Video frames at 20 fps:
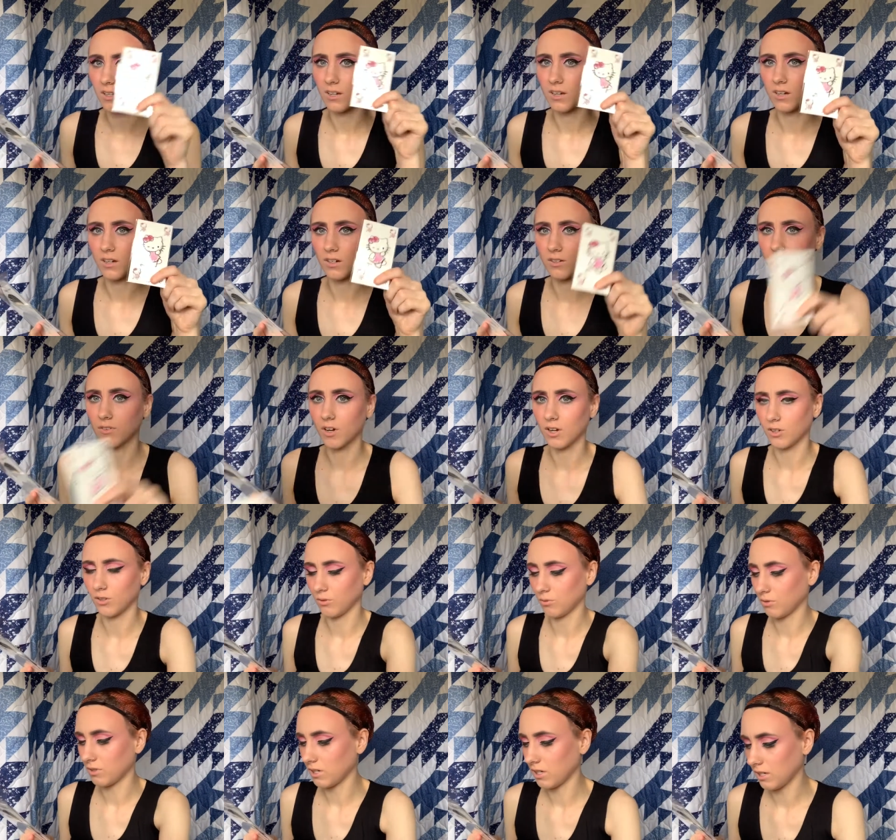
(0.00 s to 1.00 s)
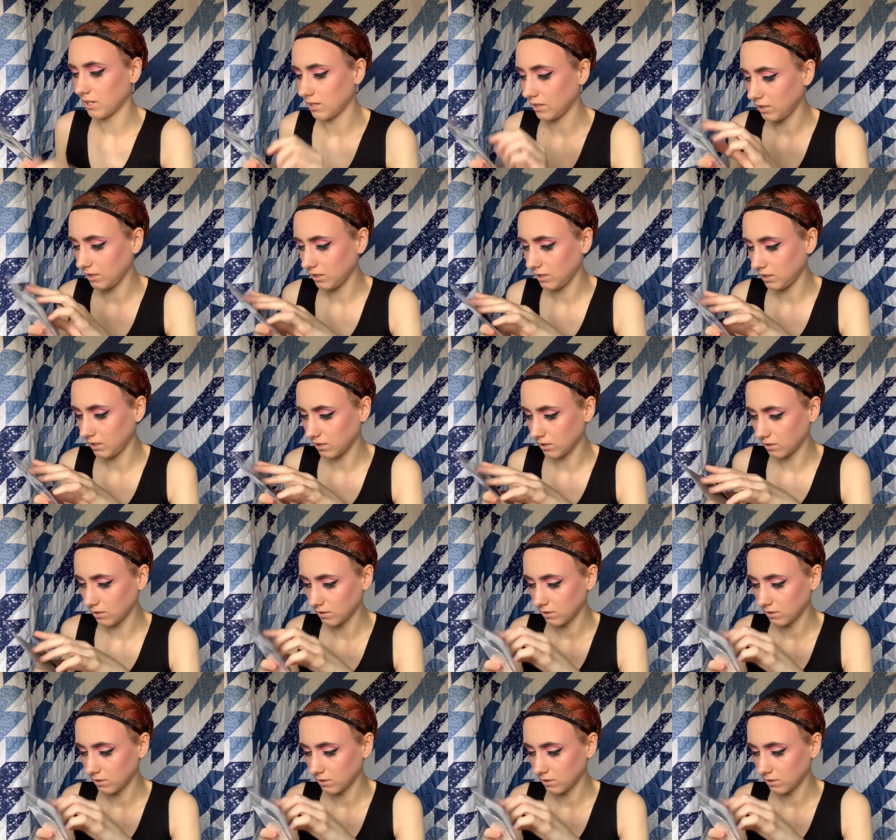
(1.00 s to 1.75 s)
of Hello Kitty.